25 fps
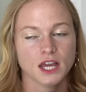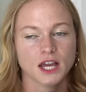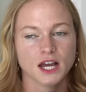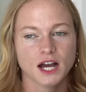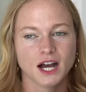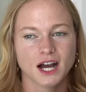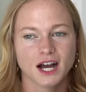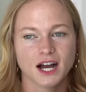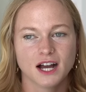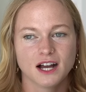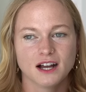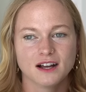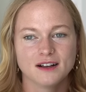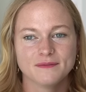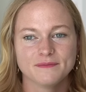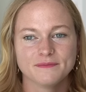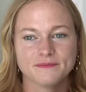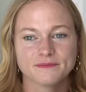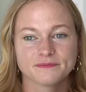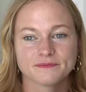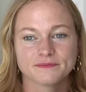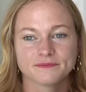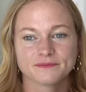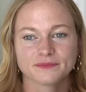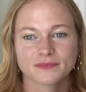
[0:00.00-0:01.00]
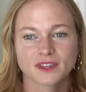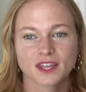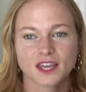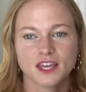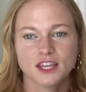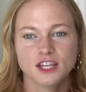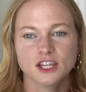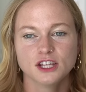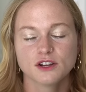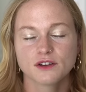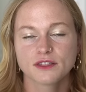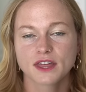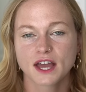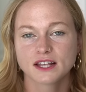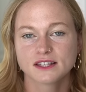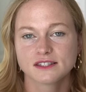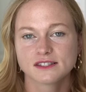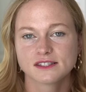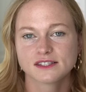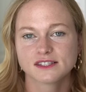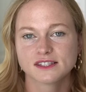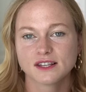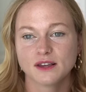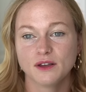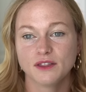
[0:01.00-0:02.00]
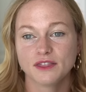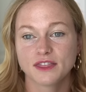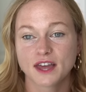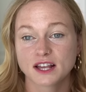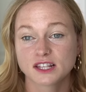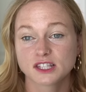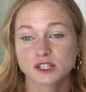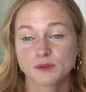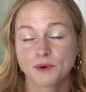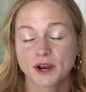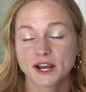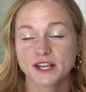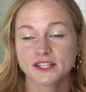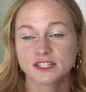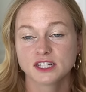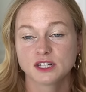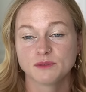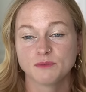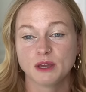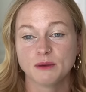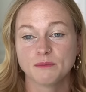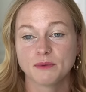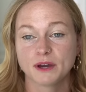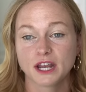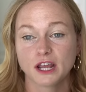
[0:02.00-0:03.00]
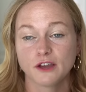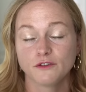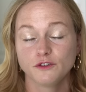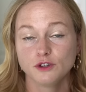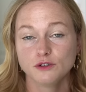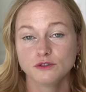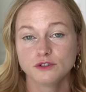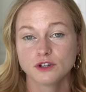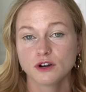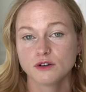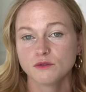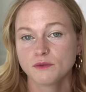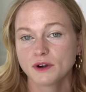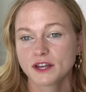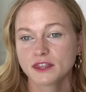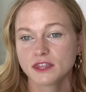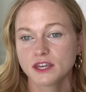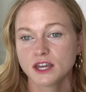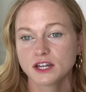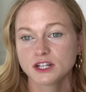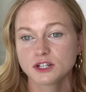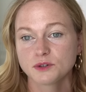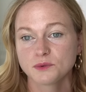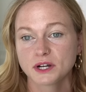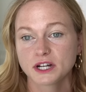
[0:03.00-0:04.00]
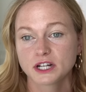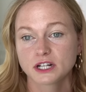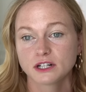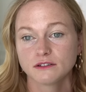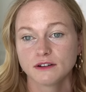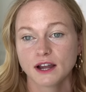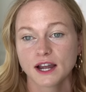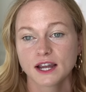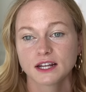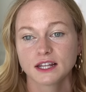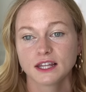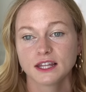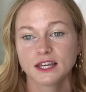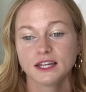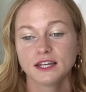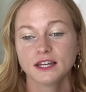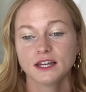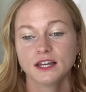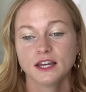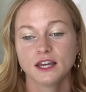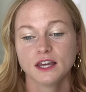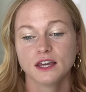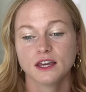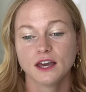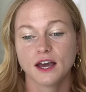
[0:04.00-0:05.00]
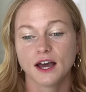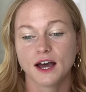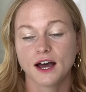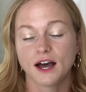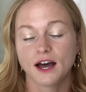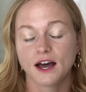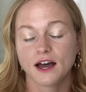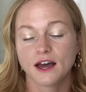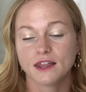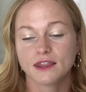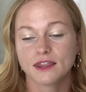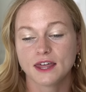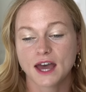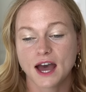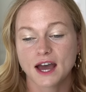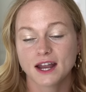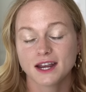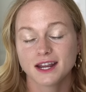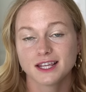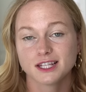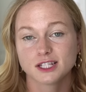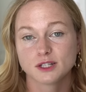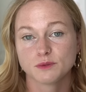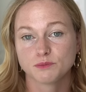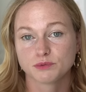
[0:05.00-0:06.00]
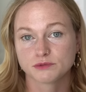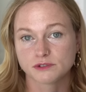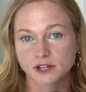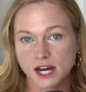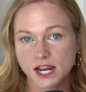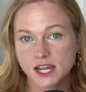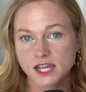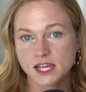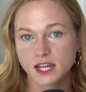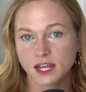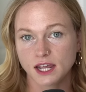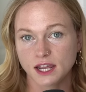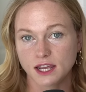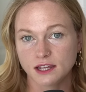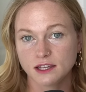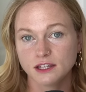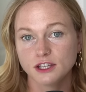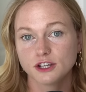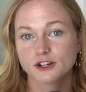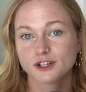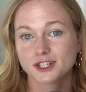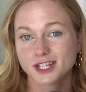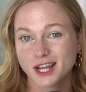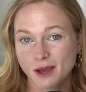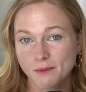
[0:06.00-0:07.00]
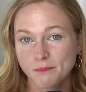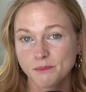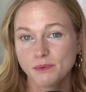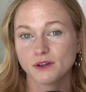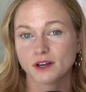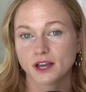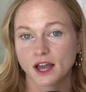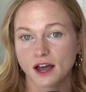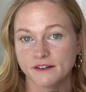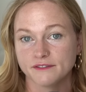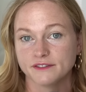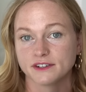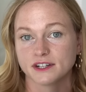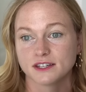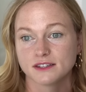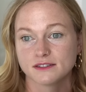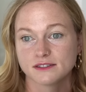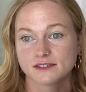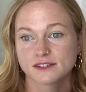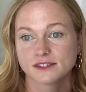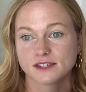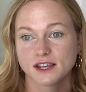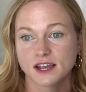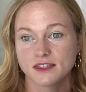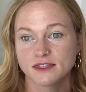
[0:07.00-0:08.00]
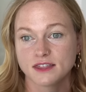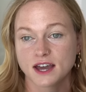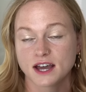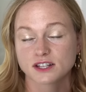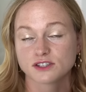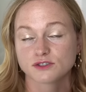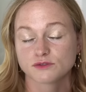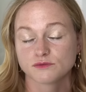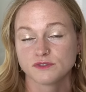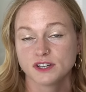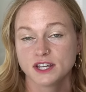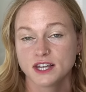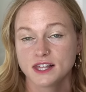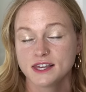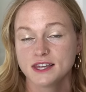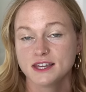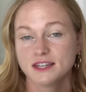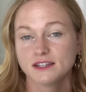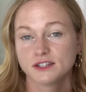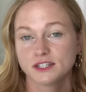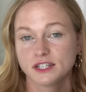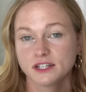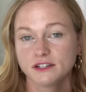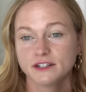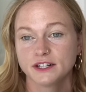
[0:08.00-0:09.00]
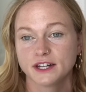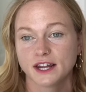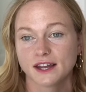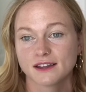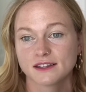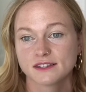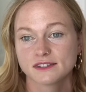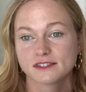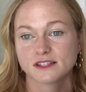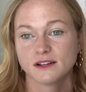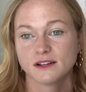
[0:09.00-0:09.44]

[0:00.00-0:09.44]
Um, you know, that's that's surprising to me. But if you don't wear the underwear correctly, uh, that is breaking your temple covenants, and that's really serious.